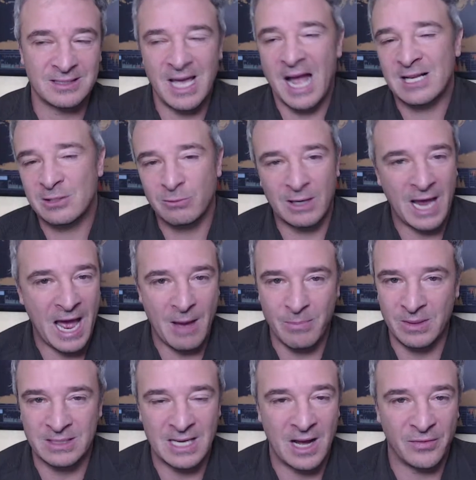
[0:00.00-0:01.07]
That's what
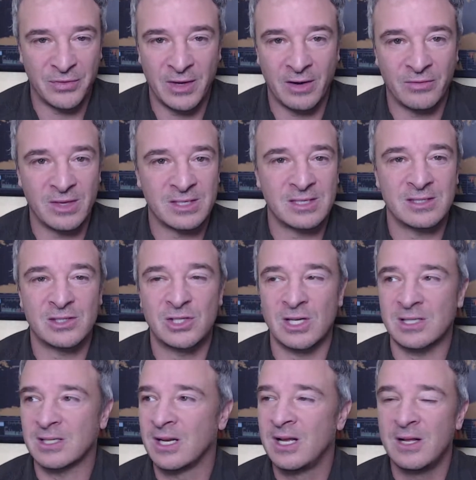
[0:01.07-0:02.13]
happens out there. This is
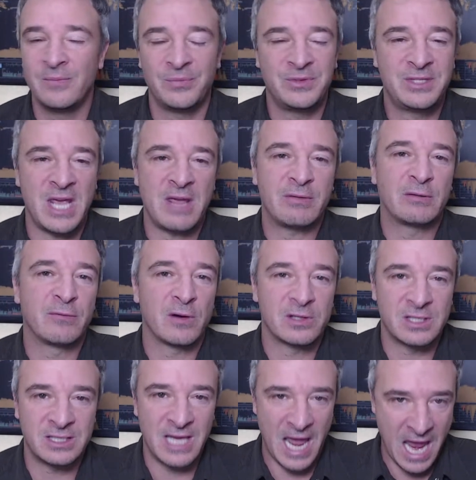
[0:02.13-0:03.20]
just David
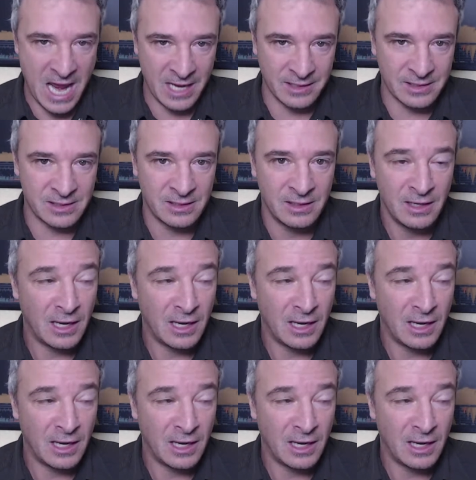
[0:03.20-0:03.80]
versus ants,